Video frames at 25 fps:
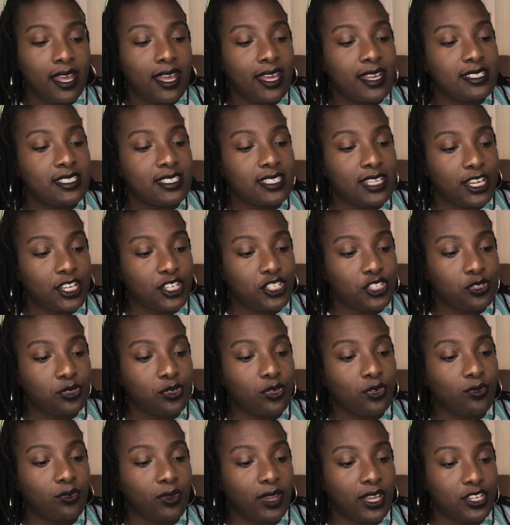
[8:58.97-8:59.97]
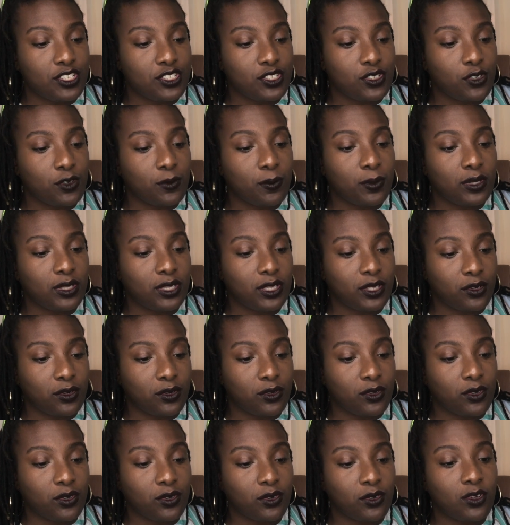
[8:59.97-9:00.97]
sexual, racial,
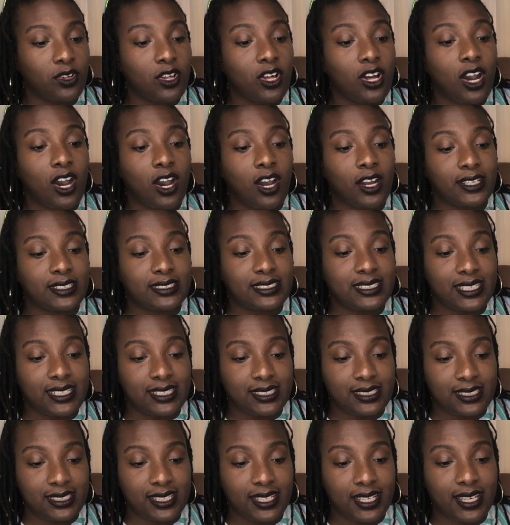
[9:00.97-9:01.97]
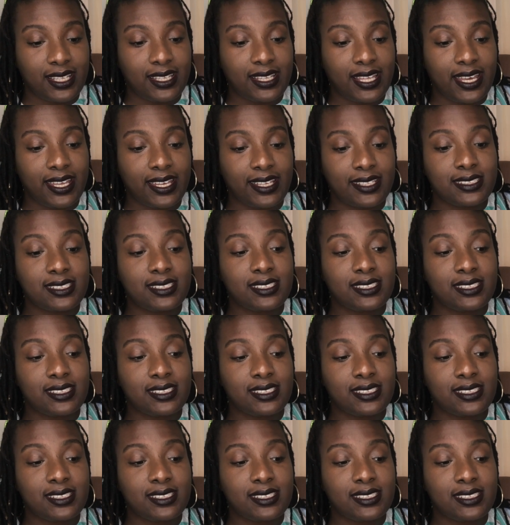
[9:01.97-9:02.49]
political, artistic, that is